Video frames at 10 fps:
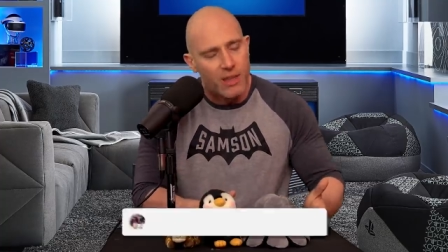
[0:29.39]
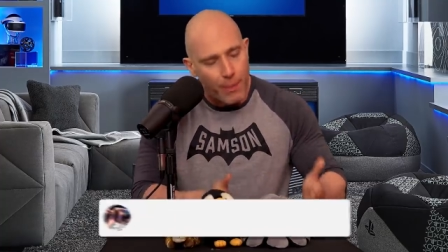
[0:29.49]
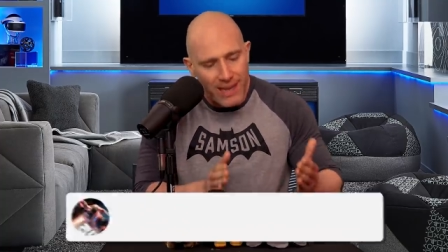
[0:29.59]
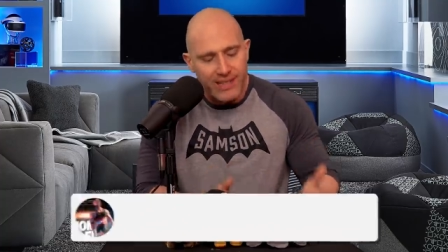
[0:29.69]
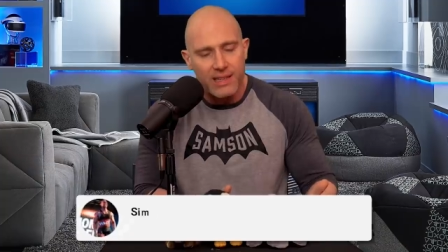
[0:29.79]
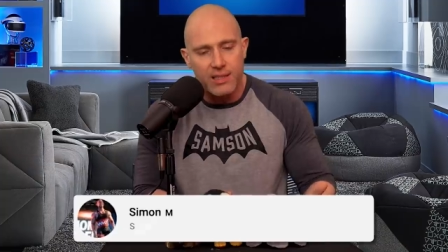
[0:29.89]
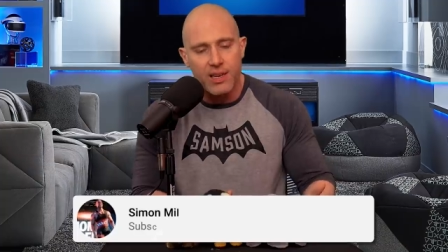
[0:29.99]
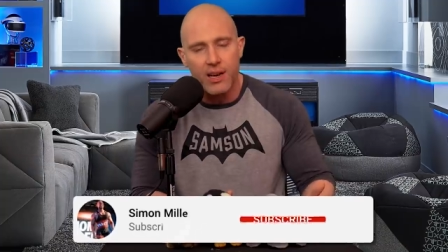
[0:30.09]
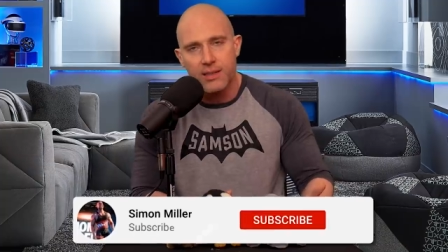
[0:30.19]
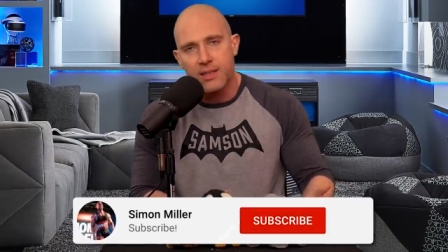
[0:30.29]
The best
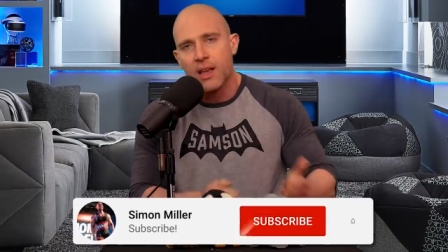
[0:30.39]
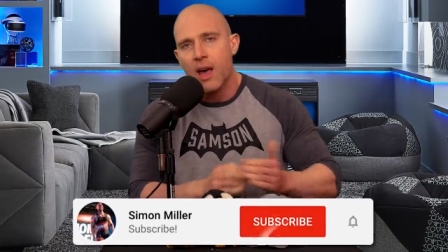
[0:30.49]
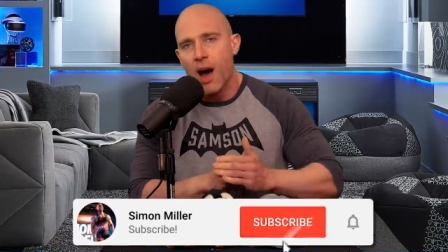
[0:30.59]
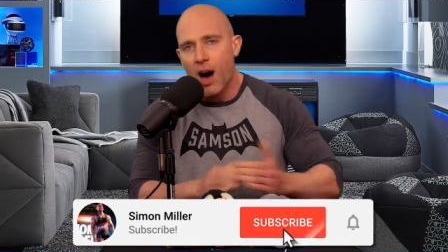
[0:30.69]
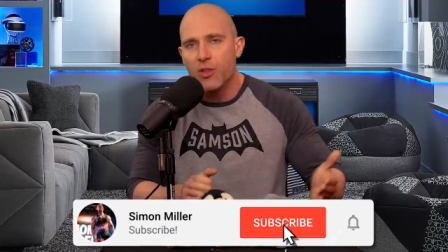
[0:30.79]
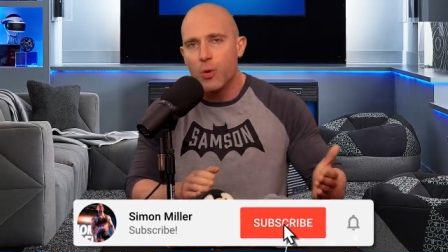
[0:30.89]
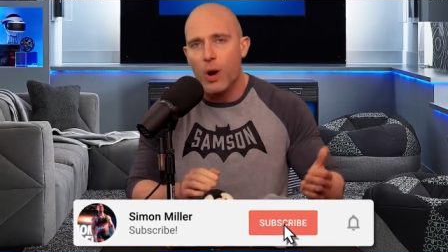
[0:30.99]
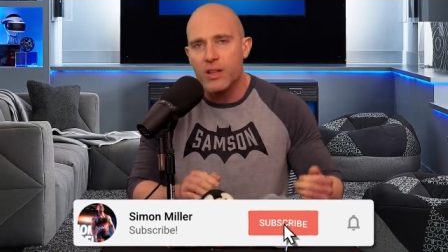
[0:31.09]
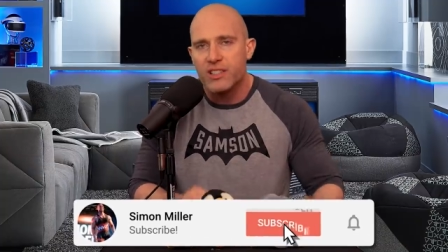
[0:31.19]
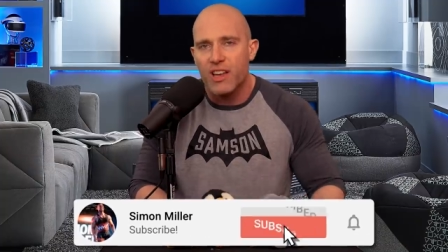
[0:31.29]
exercises are the
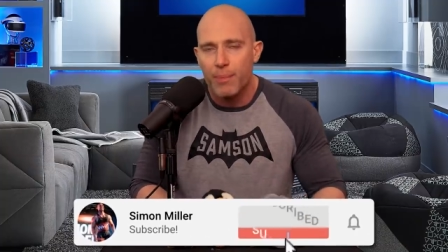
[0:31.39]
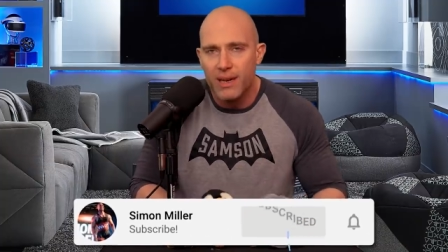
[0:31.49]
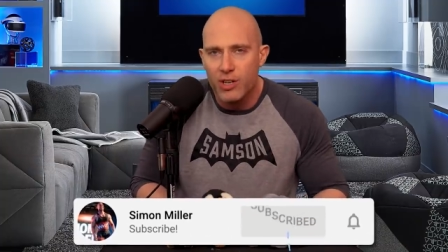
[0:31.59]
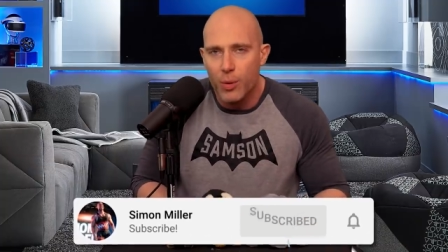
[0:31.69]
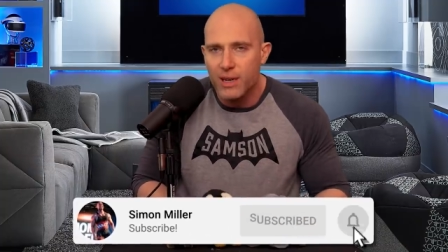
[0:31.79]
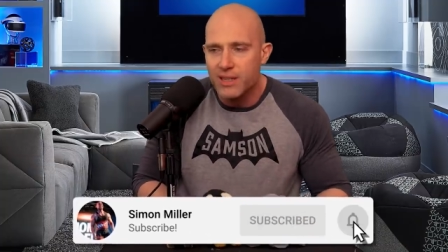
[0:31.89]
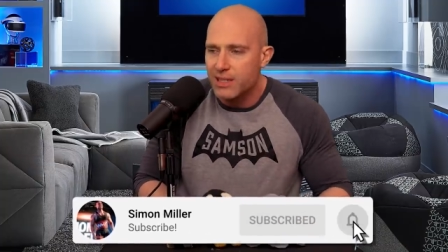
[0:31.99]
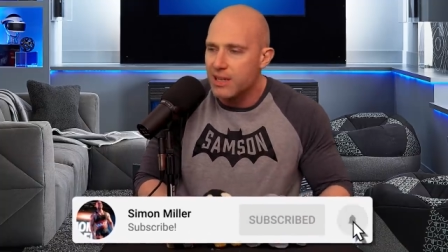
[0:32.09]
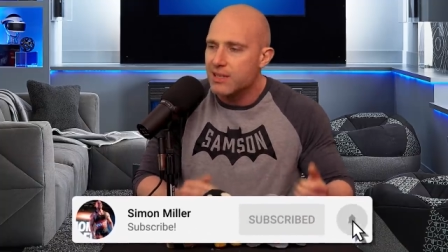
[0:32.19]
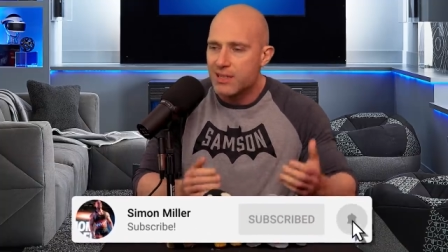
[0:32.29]
ones that have been doing
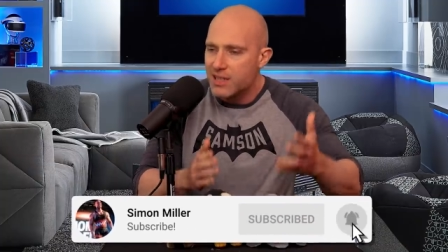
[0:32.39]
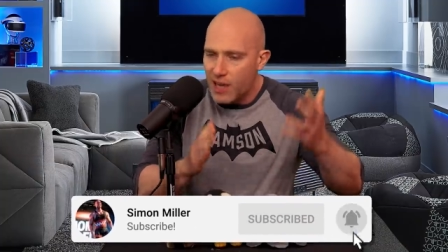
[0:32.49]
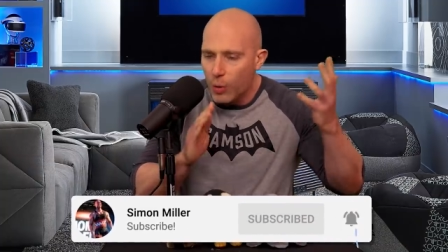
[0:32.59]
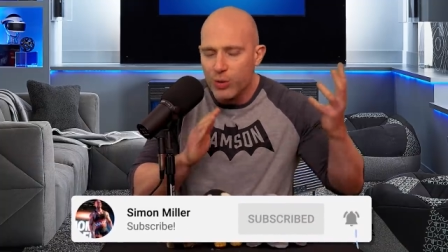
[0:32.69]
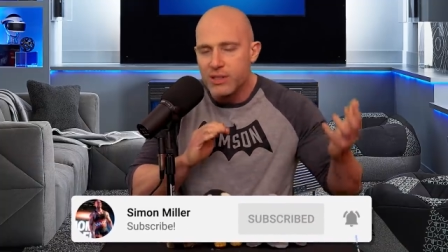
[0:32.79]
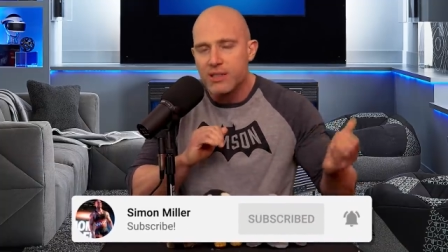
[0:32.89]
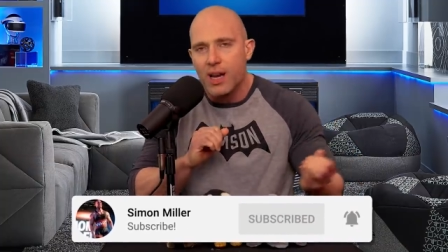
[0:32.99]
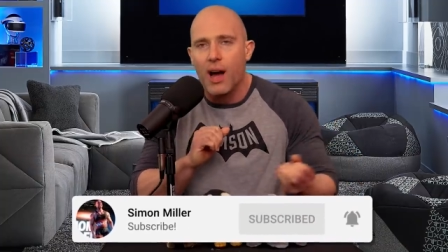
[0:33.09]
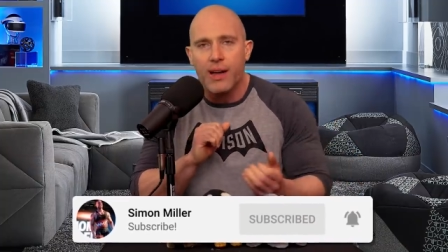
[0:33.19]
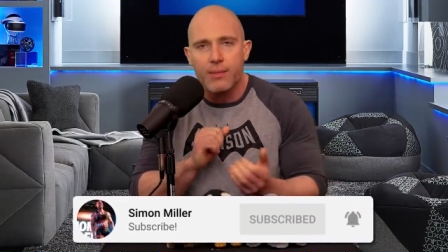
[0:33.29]
since the olden
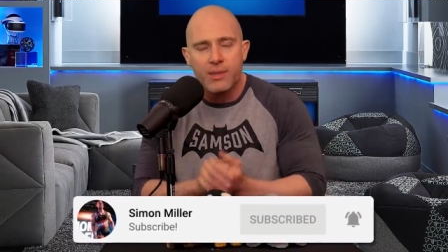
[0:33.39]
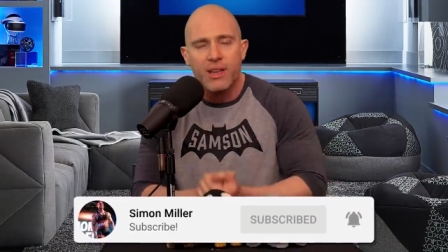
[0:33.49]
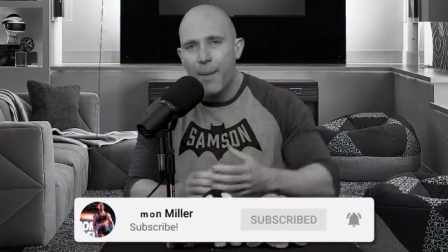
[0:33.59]
times.